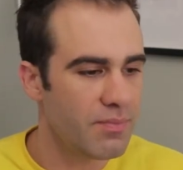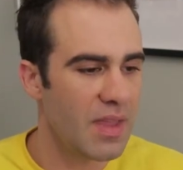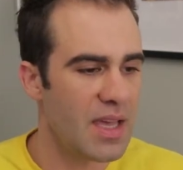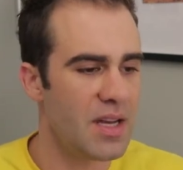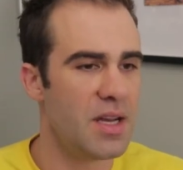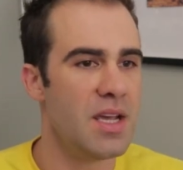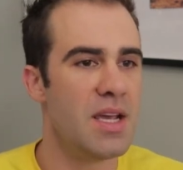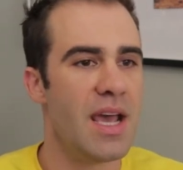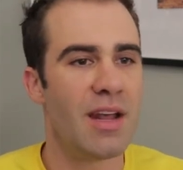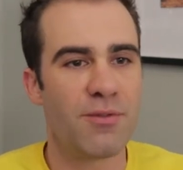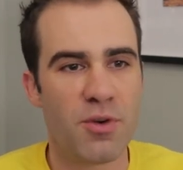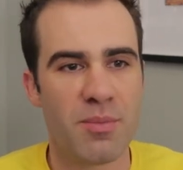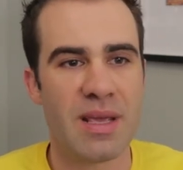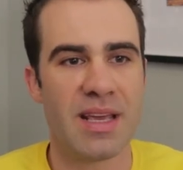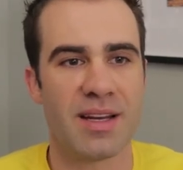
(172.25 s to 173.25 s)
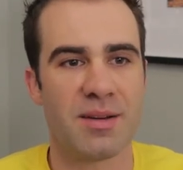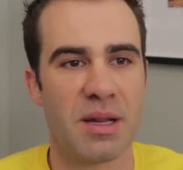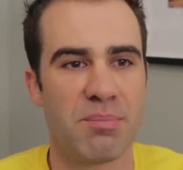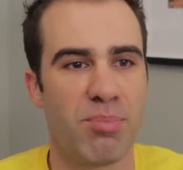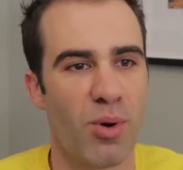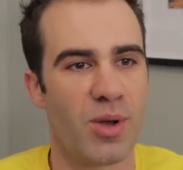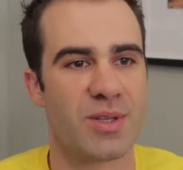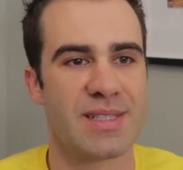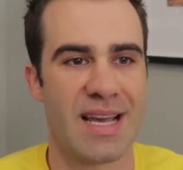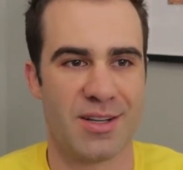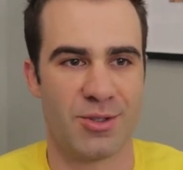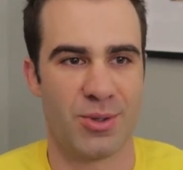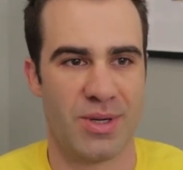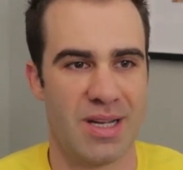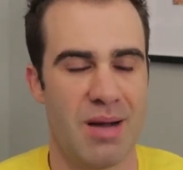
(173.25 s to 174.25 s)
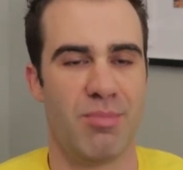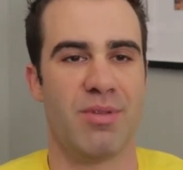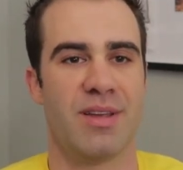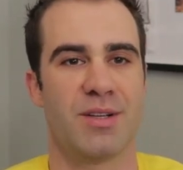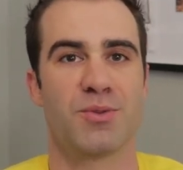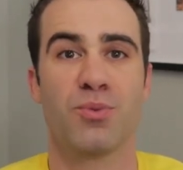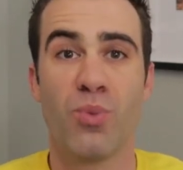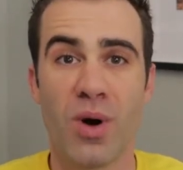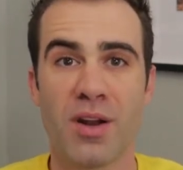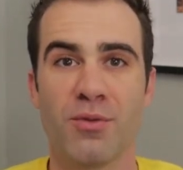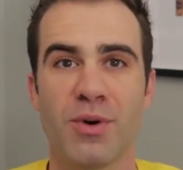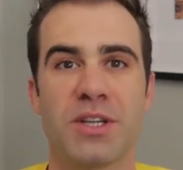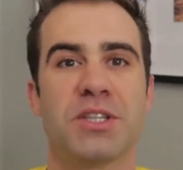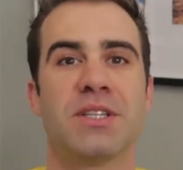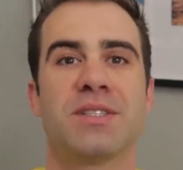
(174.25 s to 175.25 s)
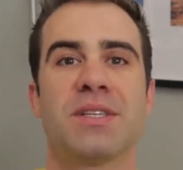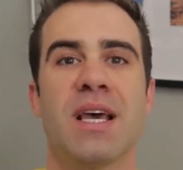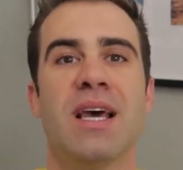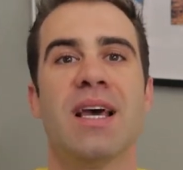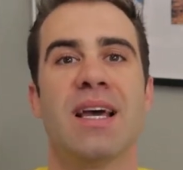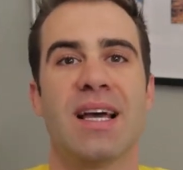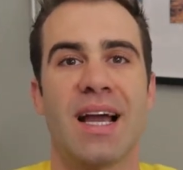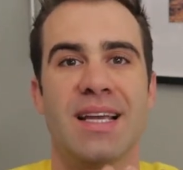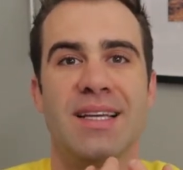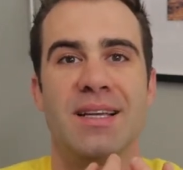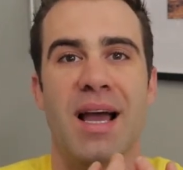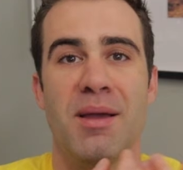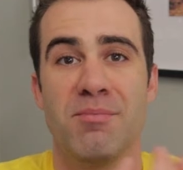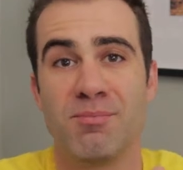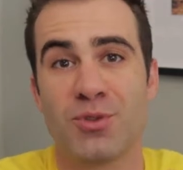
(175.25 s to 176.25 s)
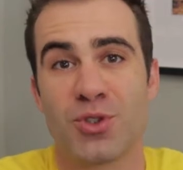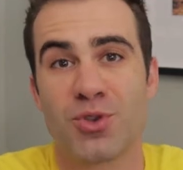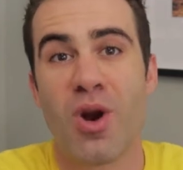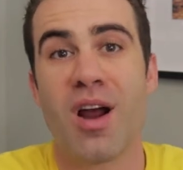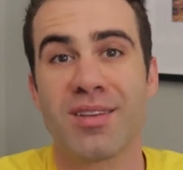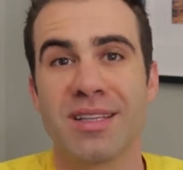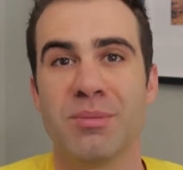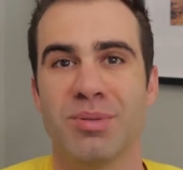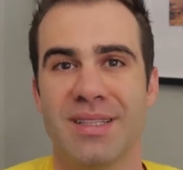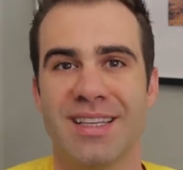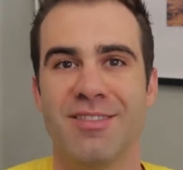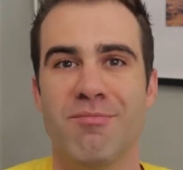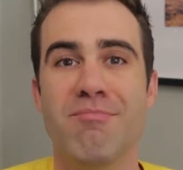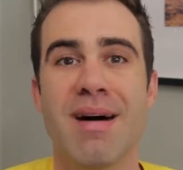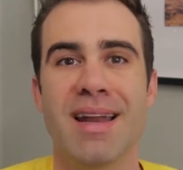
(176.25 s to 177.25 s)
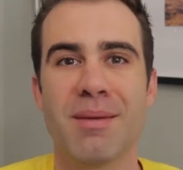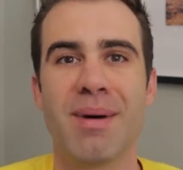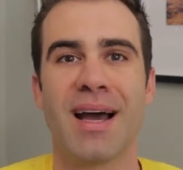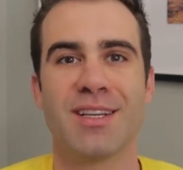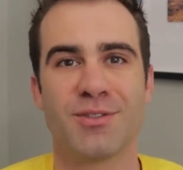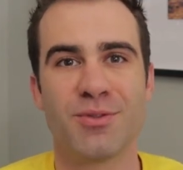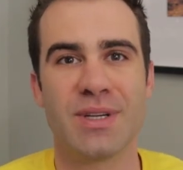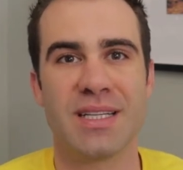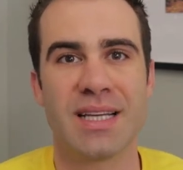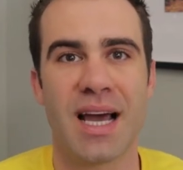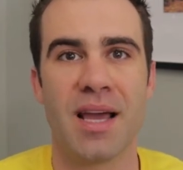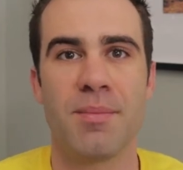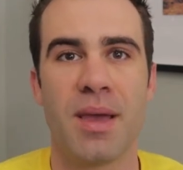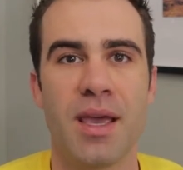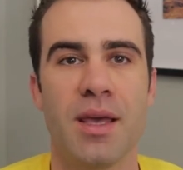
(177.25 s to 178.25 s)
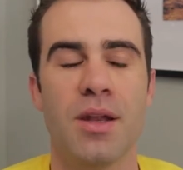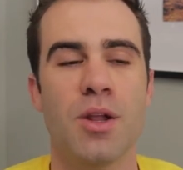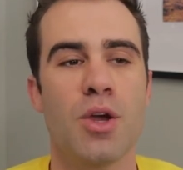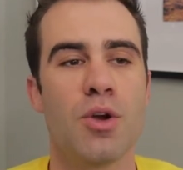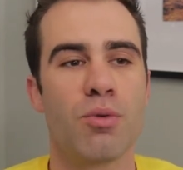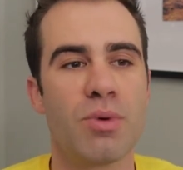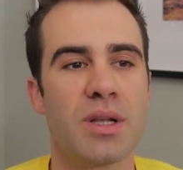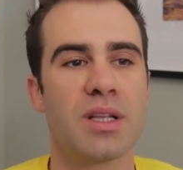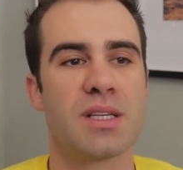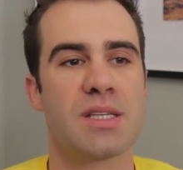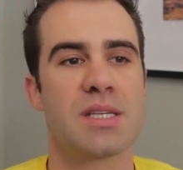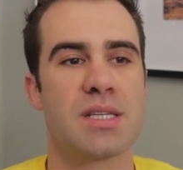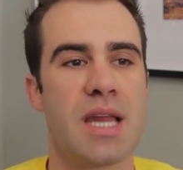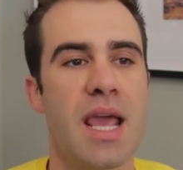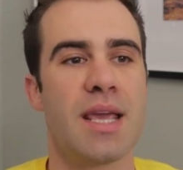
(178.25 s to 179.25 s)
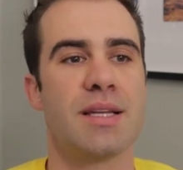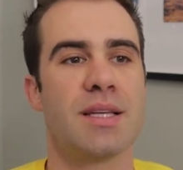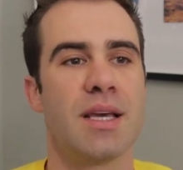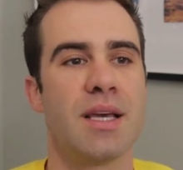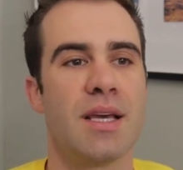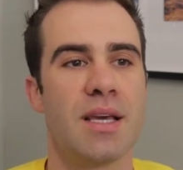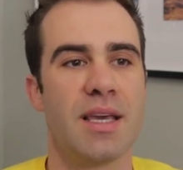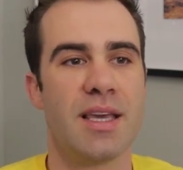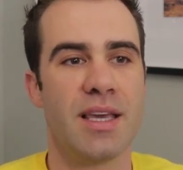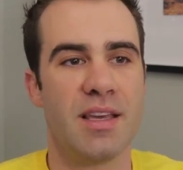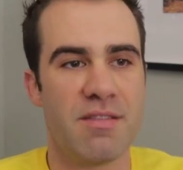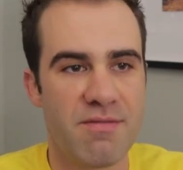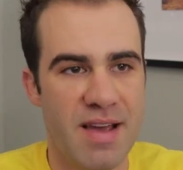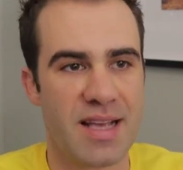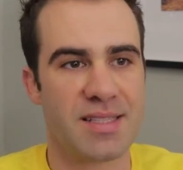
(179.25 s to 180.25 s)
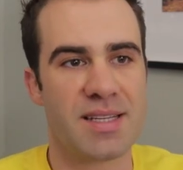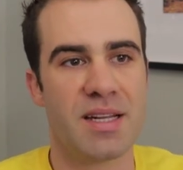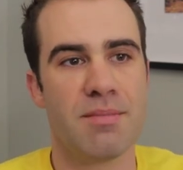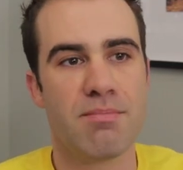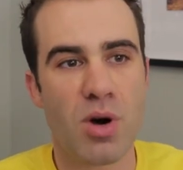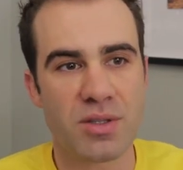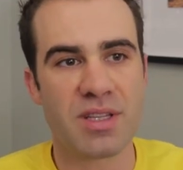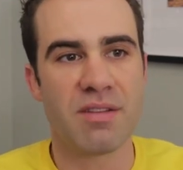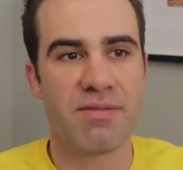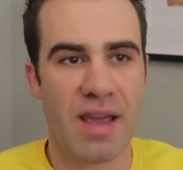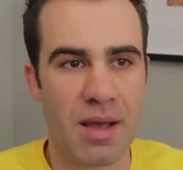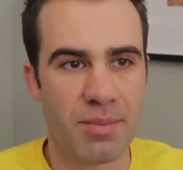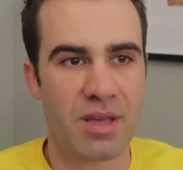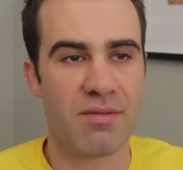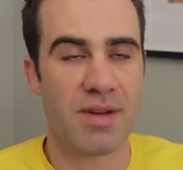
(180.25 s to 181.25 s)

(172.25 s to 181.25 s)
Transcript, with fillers: And, and for me, it, it boils down to a couple things. One of which is I, I strongly believe money buys free time. And real estate investing, multifamily